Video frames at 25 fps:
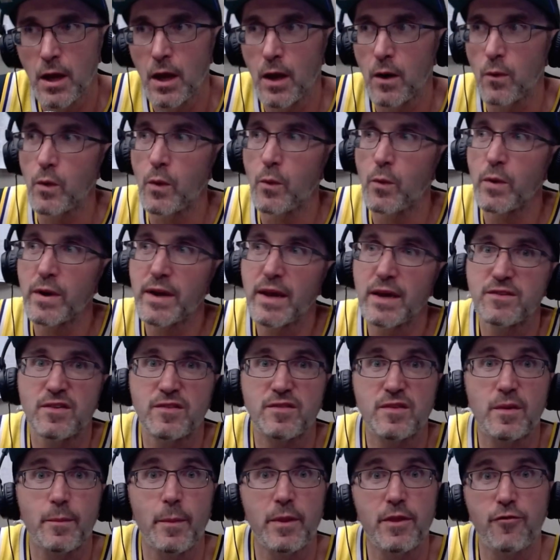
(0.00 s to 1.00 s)
we will get to
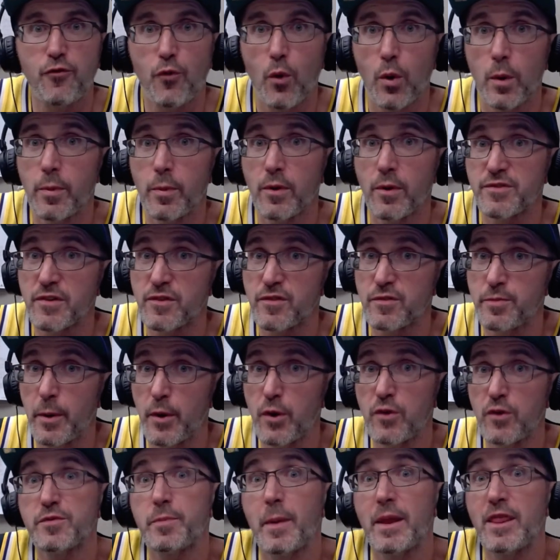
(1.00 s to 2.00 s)
some of the foibles
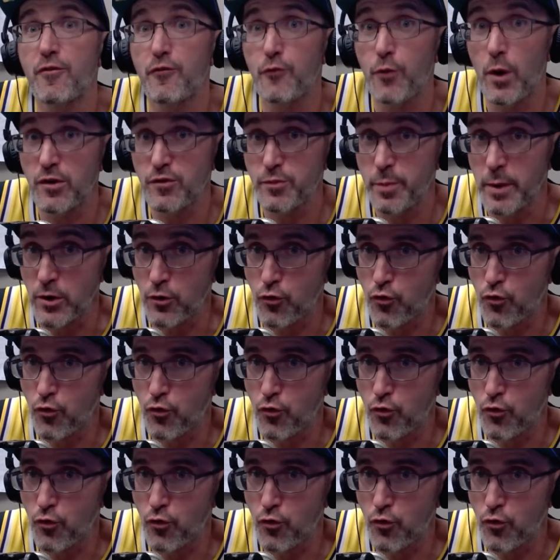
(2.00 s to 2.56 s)
experienced by the freshman